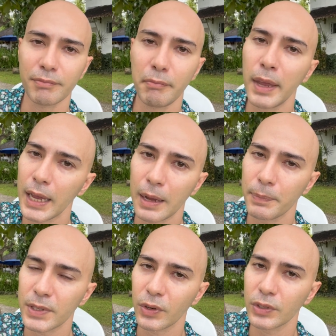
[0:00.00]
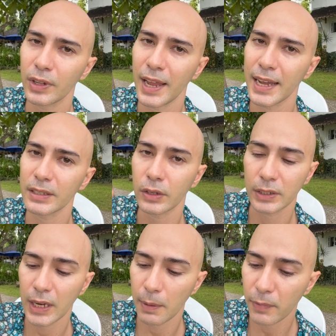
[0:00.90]
makeup is going to last on
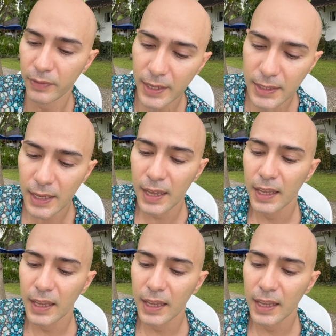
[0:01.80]
top of this